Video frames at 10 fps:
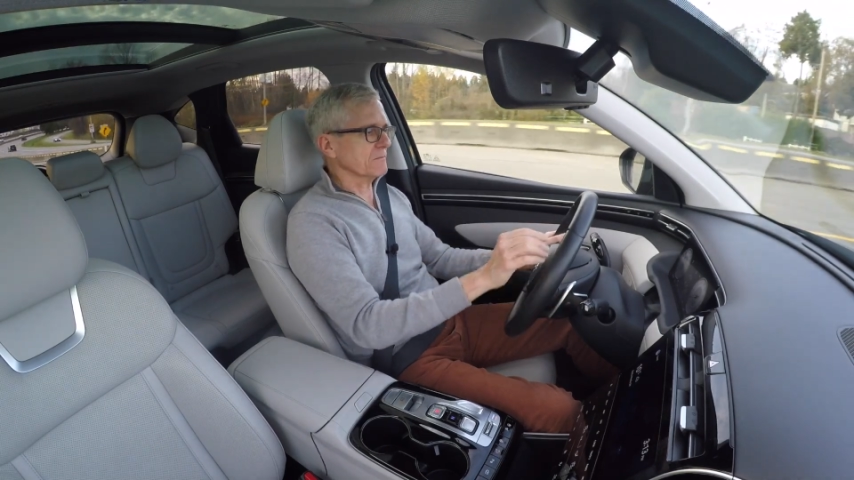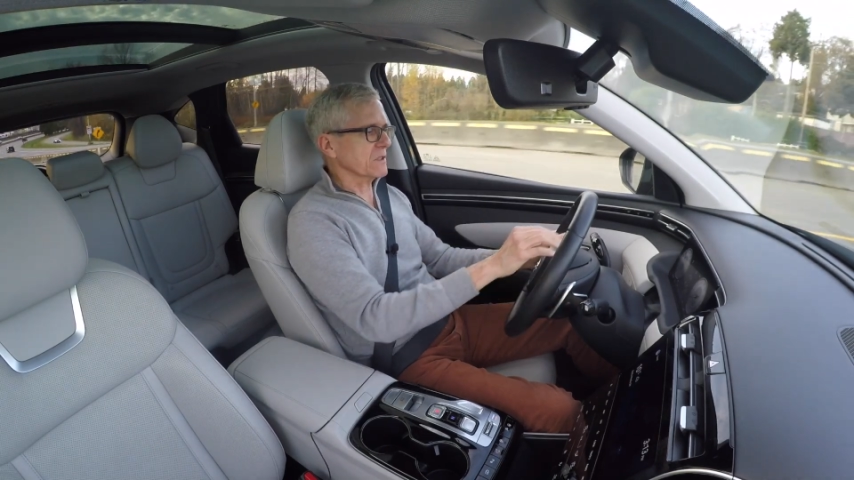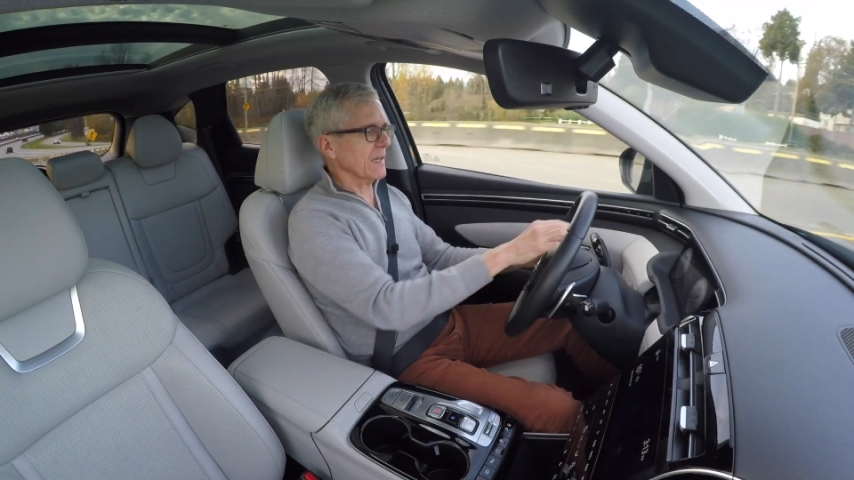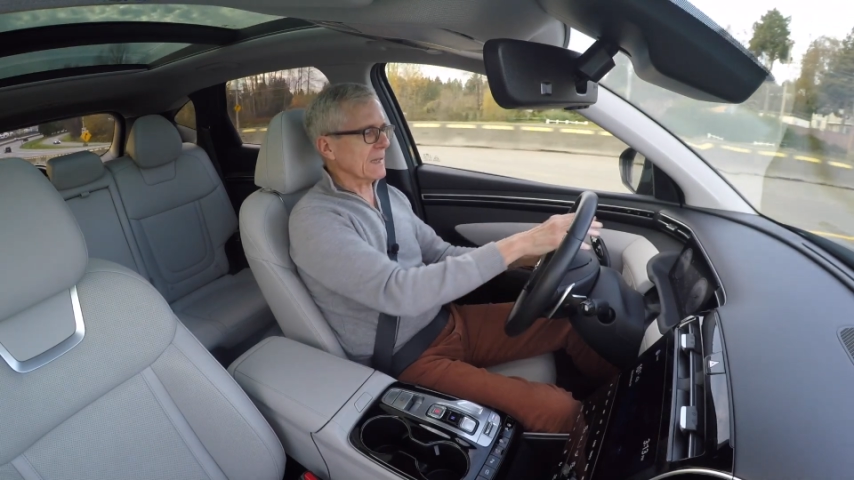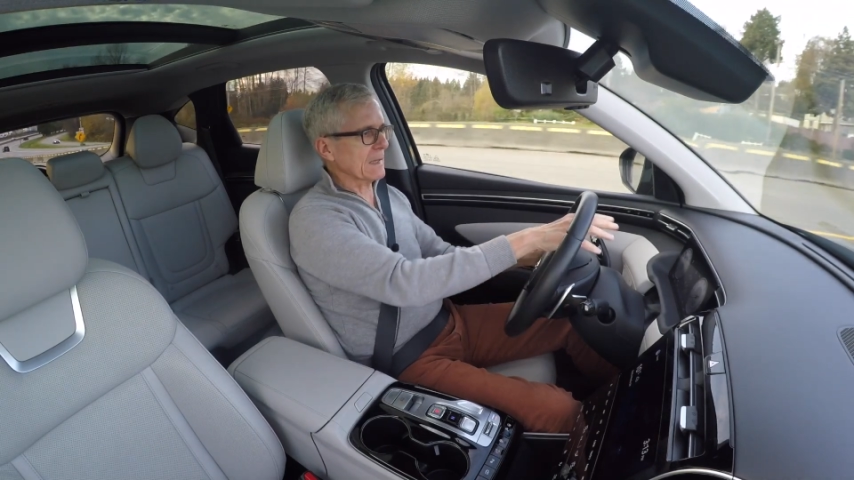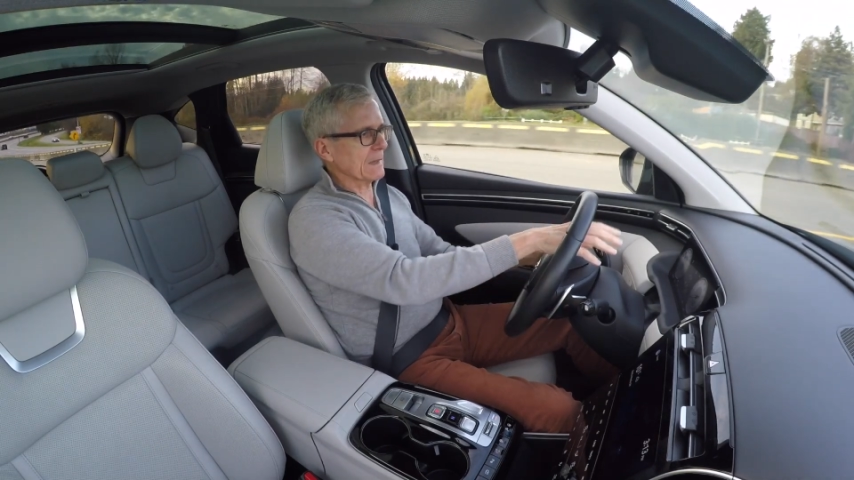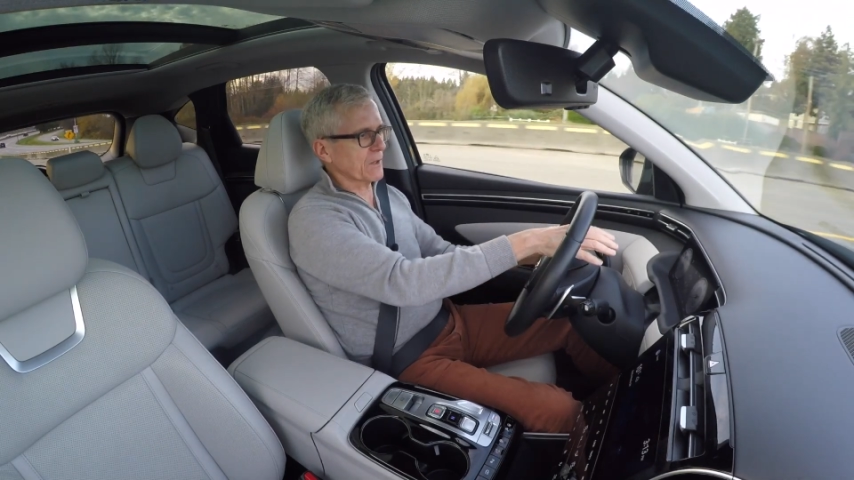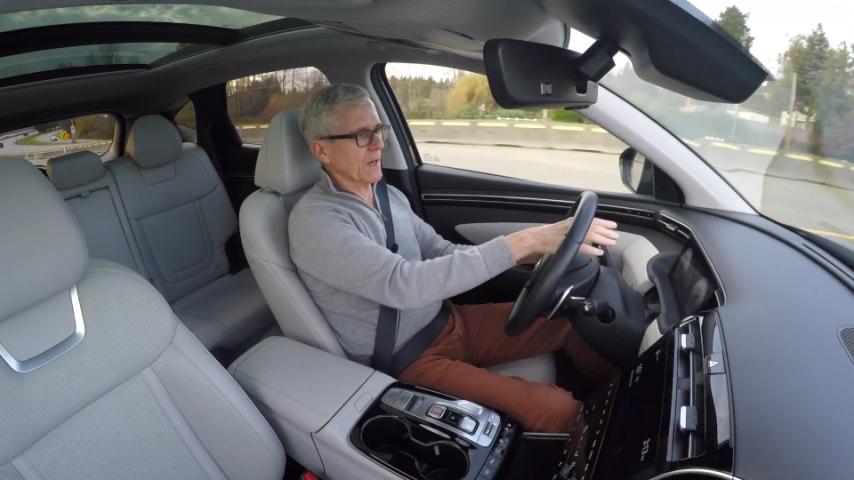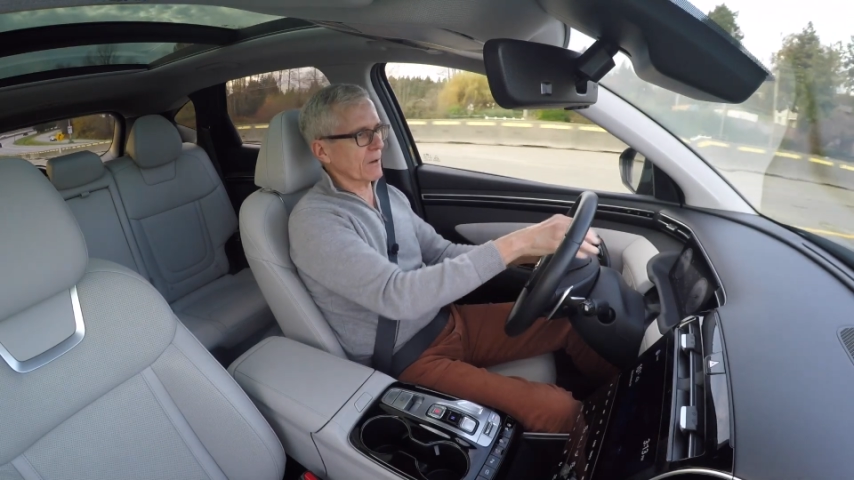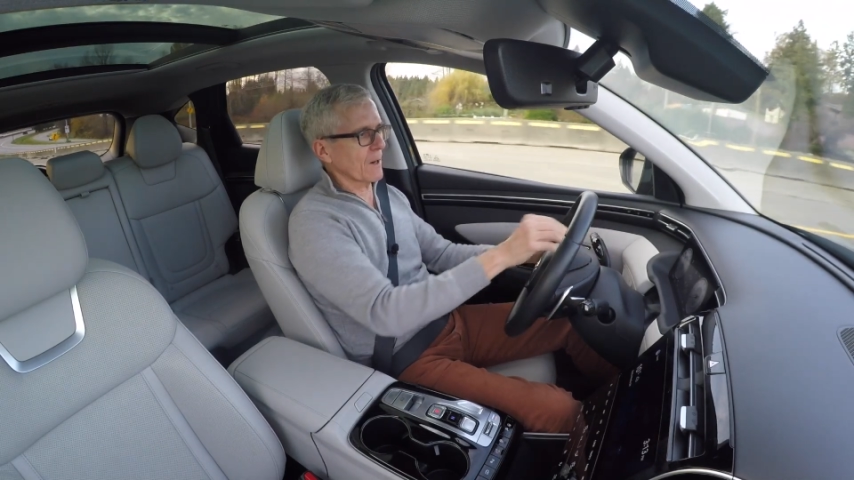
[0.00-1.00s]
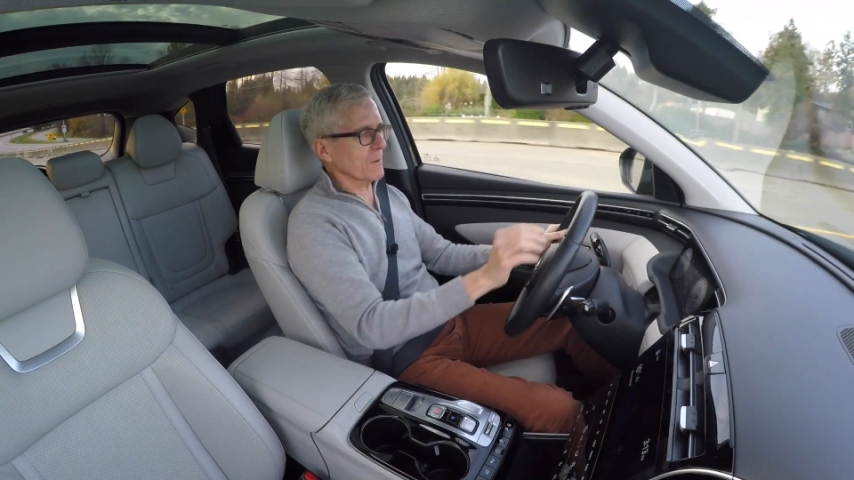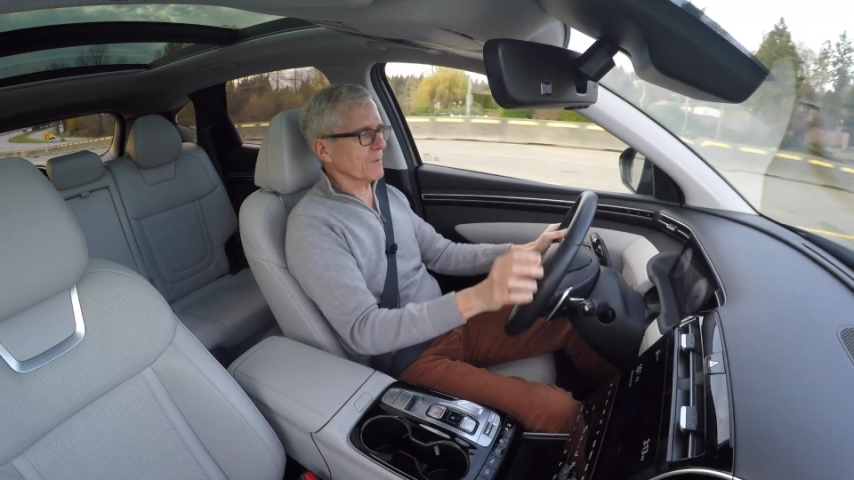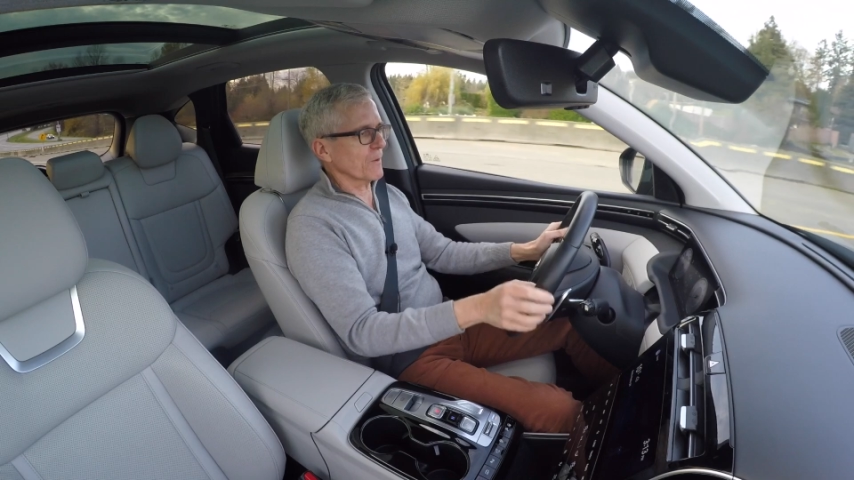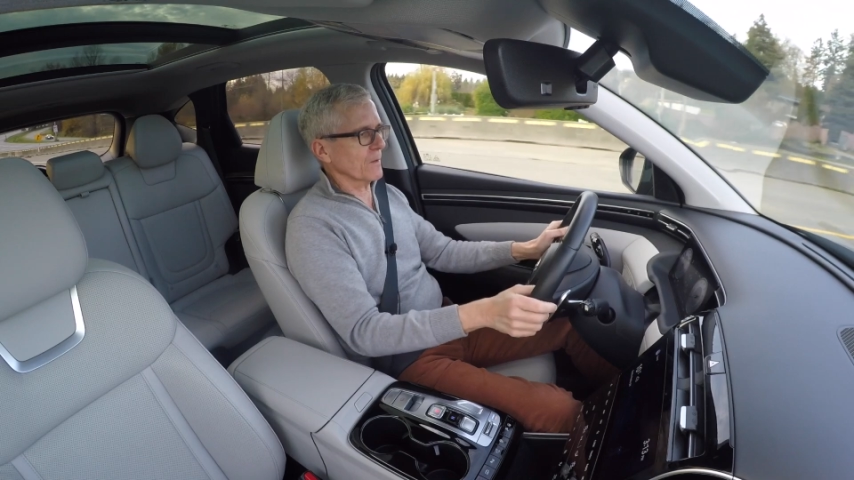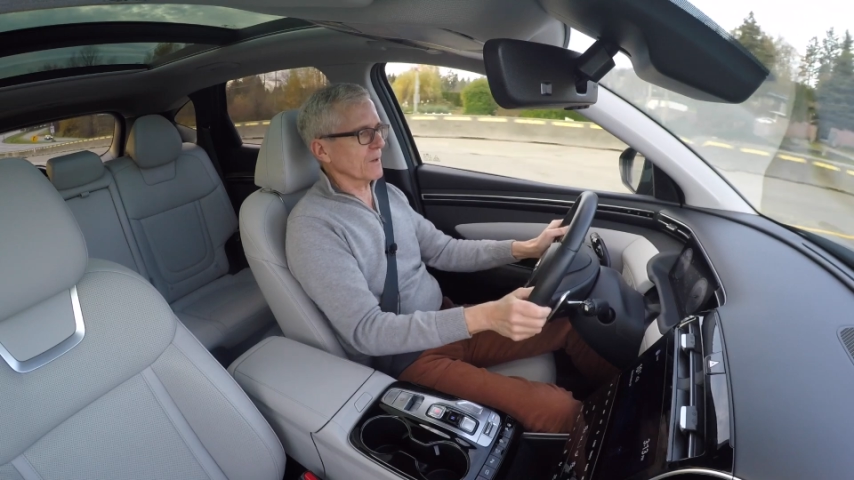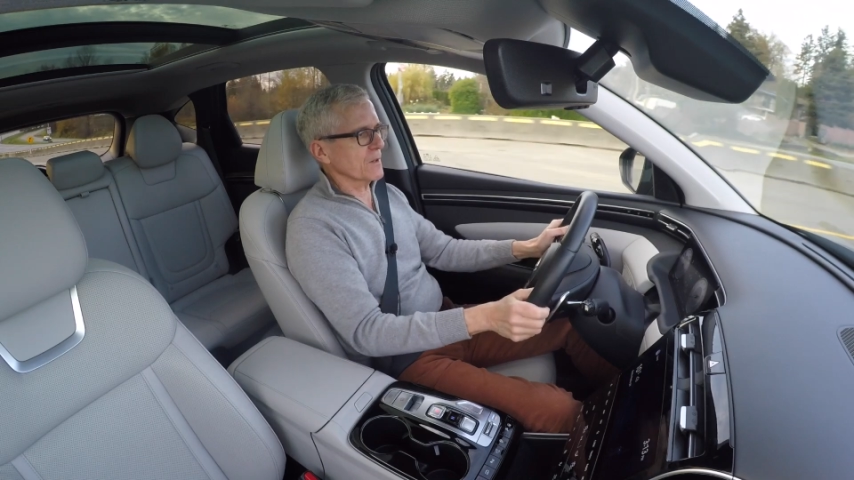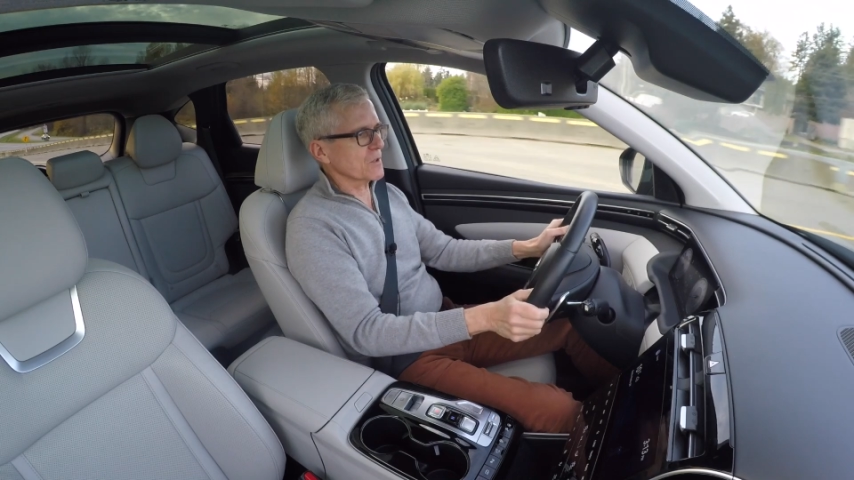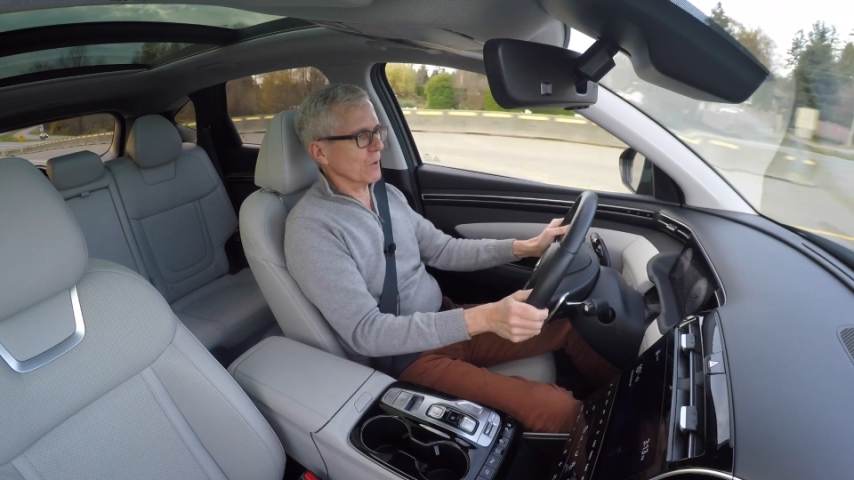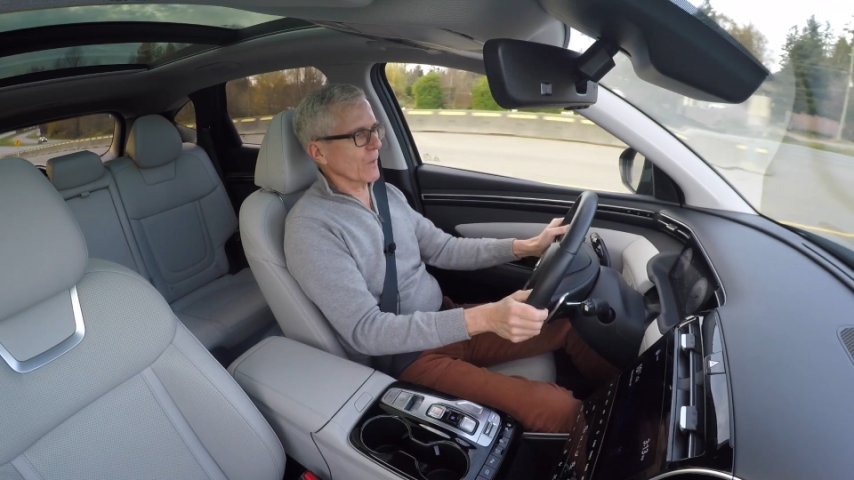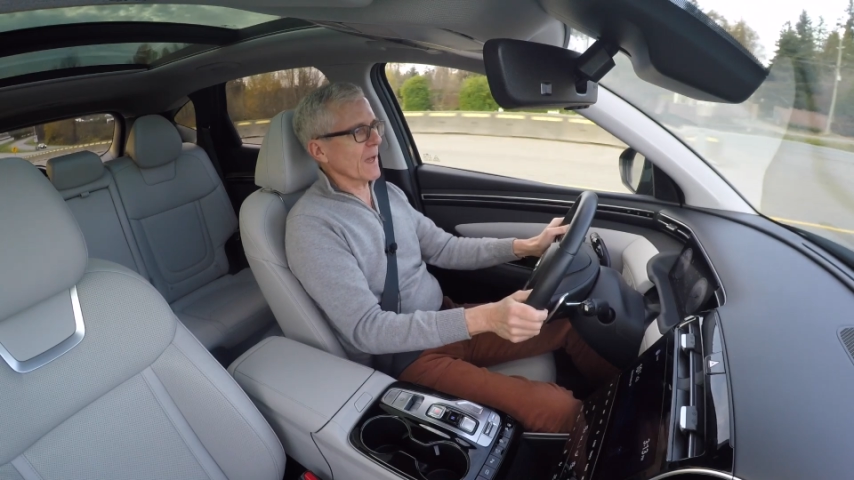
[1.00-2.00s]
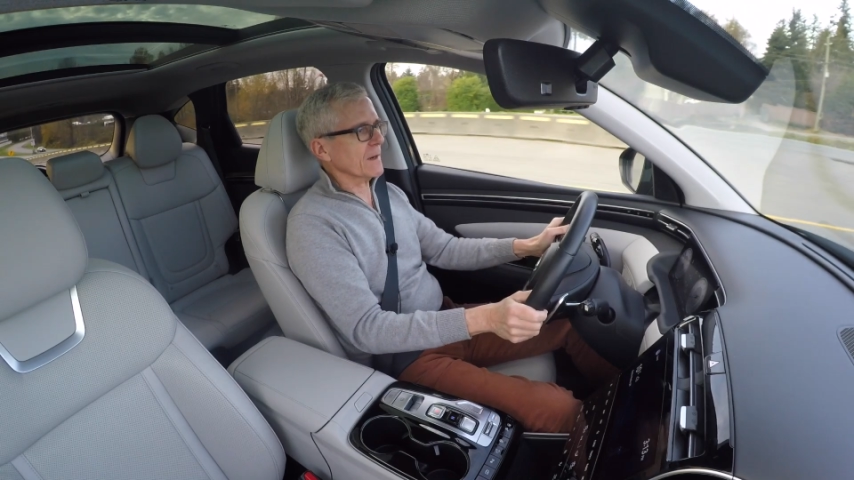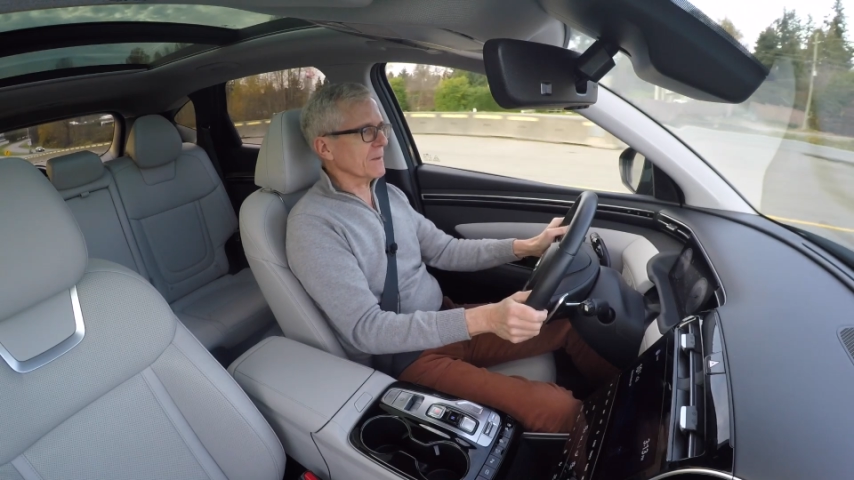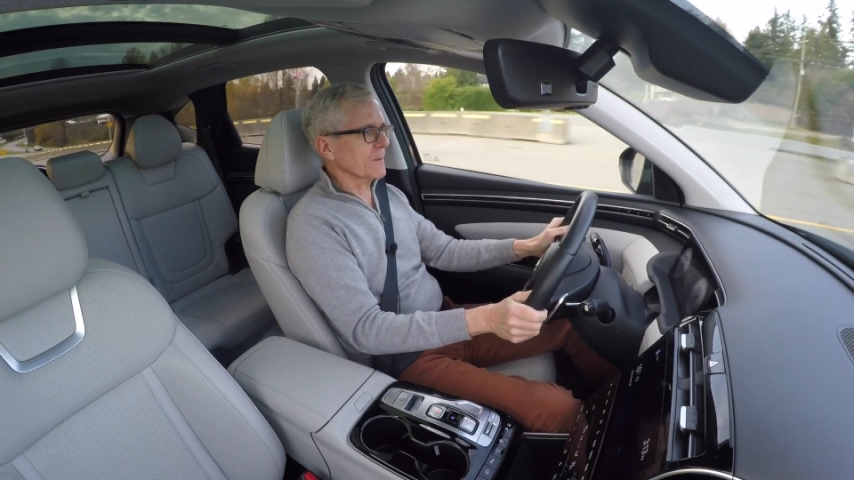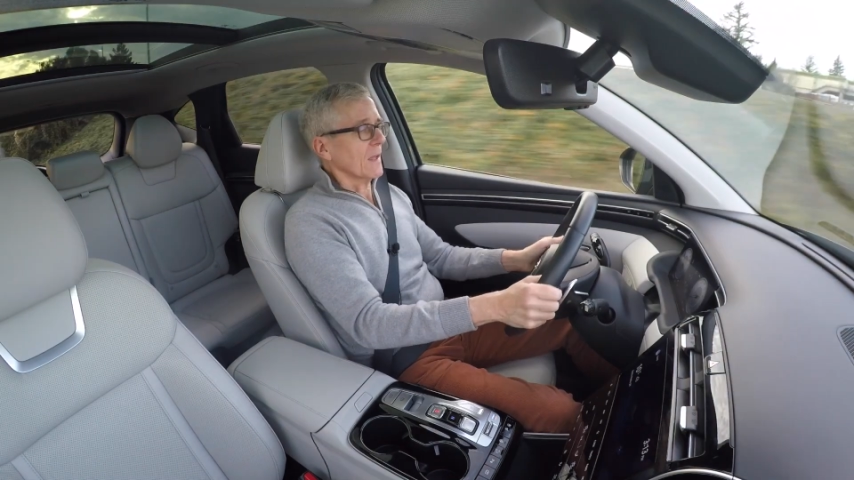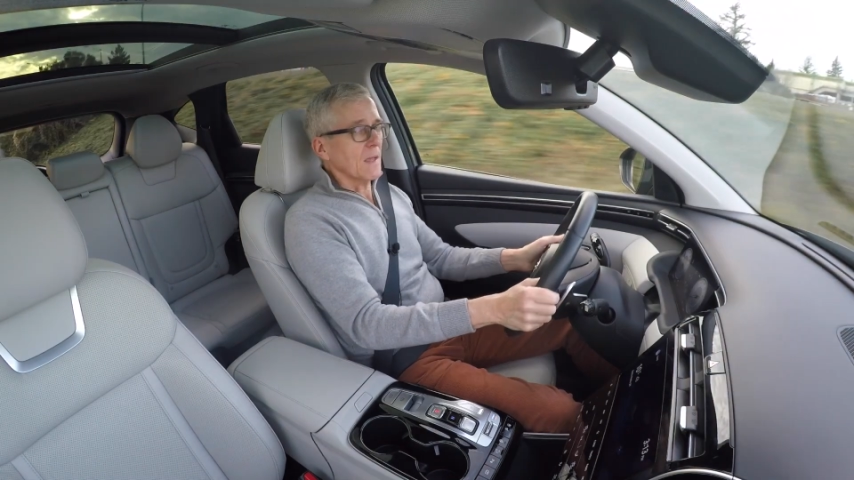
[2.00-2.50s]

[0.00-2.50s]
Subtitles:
It's got a little diagram in front of you to show that.